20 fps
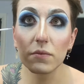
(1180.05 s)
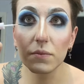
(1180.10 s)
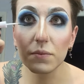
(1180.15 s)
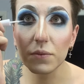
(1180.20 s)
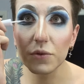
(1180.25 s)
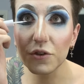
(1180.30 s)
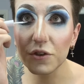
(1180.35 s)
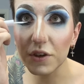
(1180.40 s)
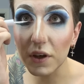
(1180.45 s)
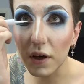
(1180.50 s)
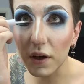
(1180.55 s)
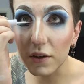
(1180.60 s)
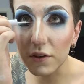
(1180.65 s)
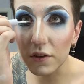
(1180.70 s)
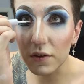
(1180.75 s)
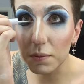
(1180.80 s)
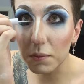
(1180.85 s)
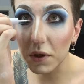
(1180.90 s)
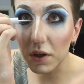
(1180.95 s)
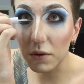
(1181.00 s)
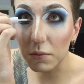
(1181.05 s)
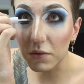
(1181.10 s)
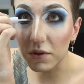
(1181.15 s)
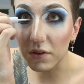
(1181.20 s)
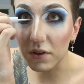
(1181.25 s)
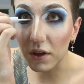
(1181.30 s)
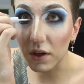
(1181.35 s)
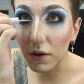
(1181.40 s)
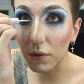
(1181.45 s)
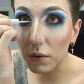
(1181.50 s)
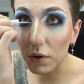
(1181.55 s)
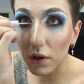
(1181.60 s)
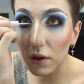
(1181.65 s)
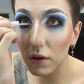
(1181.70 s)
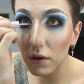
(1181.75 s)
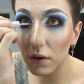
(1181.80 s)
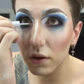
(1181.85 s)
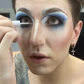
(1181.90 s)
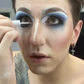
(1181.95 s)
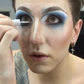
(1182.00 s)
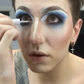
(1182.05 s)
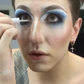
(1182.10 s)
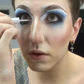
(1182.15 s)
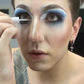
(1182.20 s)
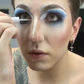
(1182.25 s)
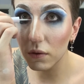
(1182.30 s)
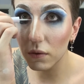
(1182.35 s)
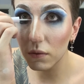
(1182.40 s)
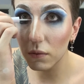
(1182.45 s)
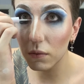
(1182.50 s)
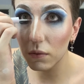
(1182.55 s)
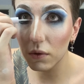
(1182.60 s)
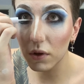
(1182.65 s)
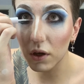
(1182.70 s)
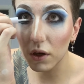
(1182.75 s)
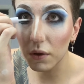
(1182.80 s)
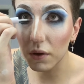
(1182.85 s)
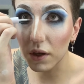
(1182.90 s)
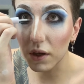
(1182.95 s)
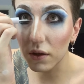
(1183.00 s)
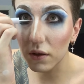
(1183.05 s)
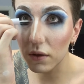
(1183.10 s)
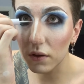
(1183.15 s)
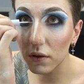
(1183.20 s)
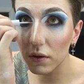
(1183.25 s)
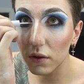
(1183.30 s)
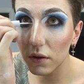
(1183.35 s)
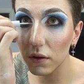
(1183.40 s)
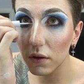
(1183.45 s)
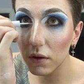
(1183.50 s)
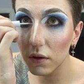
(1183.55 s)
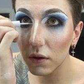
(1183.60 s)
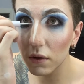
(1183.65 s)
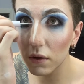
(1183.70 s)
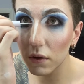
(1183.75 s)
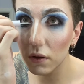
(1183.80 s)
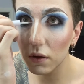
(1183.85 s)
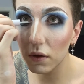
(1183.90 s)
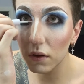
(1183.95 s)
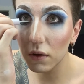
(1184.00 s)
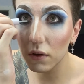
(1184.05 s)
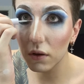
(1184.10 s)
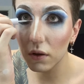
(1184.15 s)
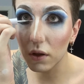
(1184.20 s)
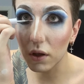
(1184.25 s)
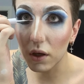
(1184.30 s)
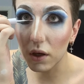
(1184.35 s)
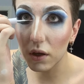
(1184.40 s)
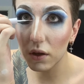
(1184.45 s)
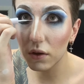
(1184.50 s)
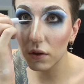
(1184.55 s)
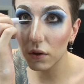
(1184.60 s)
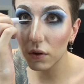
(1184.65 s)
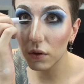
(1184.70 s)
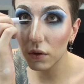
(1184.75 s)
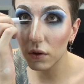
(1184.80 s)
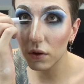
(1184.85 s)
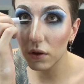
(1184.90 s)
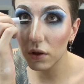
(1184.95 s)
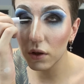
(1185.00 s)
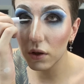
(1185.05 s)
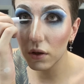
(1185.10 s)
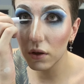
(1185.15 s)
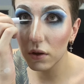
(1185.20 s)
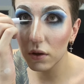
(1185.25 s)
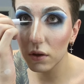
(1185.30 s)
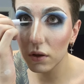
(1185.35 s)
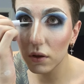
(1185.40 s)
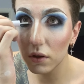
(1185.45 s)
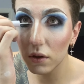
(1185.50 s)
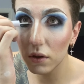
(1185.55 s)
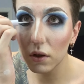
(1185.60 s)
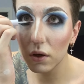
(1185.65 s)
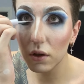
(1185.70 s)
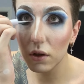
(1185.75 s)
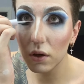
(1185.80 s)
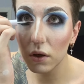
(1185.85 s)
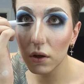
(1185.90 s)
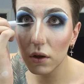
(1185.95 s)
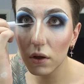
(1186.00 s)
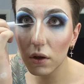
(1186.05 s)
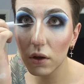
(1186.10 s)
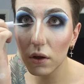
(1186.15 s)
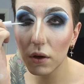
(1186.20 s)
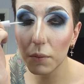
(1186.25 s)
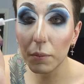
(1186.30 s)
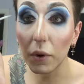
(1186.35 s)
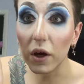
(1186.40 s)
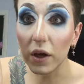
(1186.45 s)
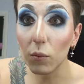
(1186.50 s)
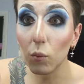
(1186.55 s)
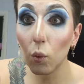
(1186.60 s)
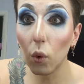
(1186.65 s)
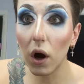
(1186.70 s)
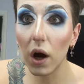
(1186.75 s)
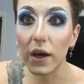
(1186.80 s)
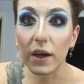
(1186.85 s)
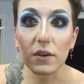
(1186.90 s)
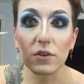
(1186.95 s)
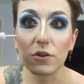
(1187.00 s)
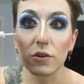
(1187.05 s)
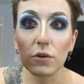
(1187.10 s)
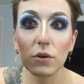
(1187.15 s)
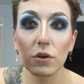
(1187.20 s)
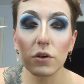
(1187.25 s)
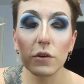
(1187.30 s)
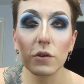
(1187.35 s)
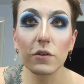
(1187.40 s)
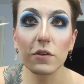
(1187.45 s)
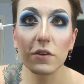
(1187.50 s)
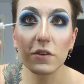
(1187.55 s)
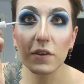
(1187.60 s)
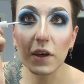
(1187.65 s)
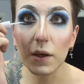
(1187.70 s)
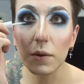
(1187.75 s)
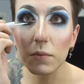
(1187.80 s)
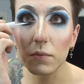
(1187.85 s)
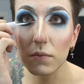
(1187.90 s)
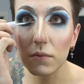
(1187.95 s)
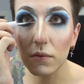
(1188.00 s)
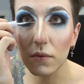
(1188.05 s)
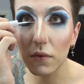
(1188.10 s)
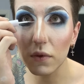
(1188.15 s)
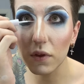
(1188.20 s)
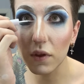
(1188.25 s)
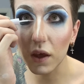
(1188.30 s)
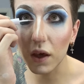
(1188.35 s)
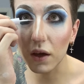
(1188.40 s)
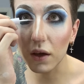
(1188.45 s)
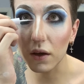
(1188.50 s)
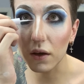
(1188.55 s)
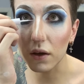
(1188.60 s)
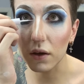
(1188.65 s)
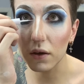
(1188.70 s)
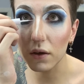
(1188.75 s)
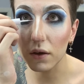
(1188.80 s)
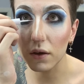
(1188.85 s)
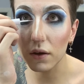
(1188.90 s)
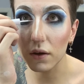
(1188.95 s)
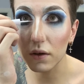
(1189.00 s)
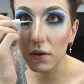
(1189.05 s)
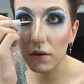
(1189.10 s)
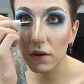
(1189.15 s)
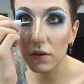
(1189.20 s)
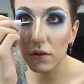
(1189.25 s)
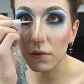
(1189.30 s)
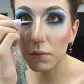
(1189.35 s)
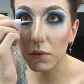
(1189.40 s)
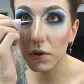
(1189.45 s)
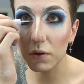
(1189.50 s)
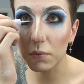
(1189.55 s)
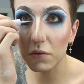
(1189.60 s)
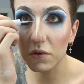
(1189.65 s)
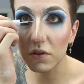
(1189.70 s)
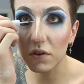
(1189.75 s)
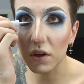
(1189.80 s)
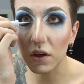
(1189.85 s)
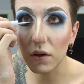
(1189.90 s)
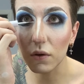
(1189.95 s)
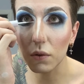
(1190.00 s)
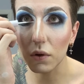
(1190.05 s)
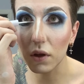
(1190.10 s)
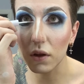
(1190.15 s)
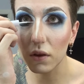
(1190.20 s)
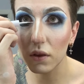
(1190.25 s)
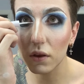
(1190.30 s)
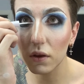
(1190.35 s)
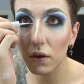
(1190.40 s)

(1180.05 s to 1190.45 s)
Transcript: shit I just made a mistake with. We're going in the inner corner, but in white. Do not use the same thing as I just made a mistake with.